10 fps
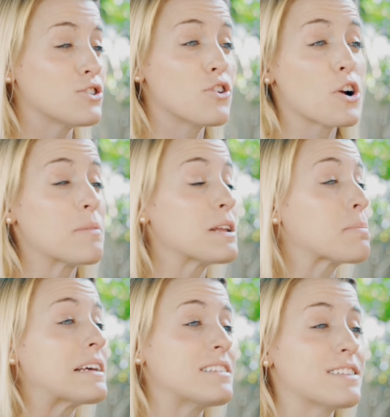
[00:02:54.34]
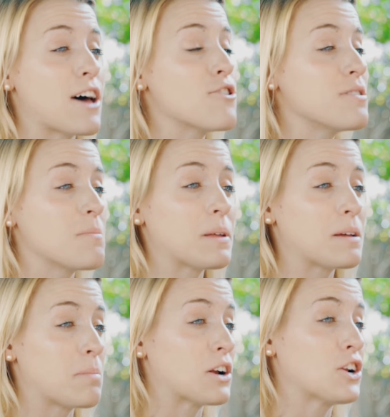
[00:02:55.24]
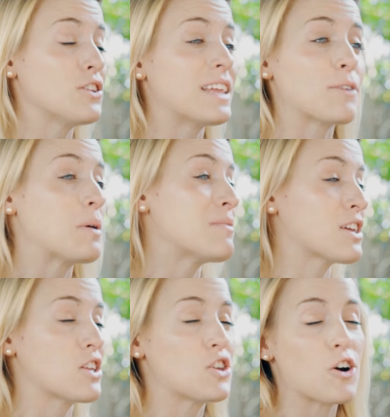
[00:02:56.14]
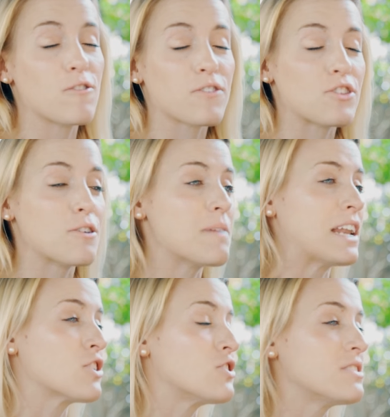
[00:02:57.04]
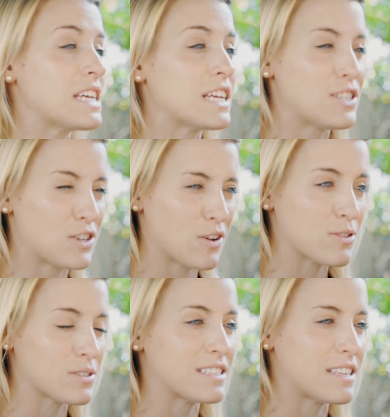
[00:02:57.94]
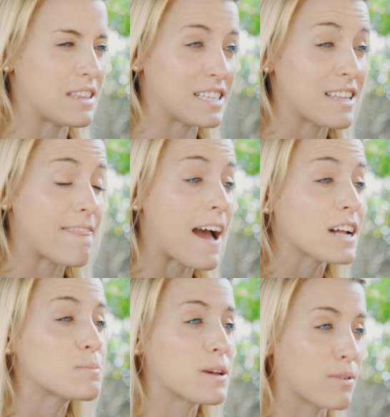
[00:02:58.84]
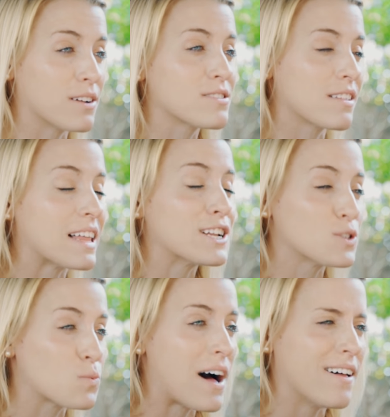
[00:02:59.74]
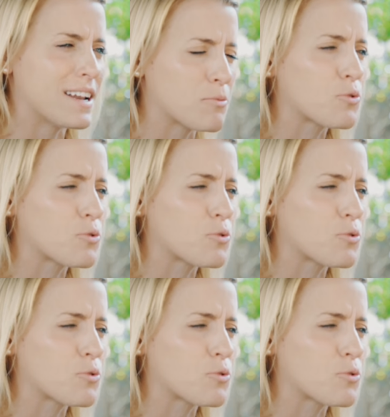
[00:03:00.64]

So there are many places other than Planned Parenthood that women can go for their medical needs and all those kinds of things, and that's being brought to the light as well, and I'm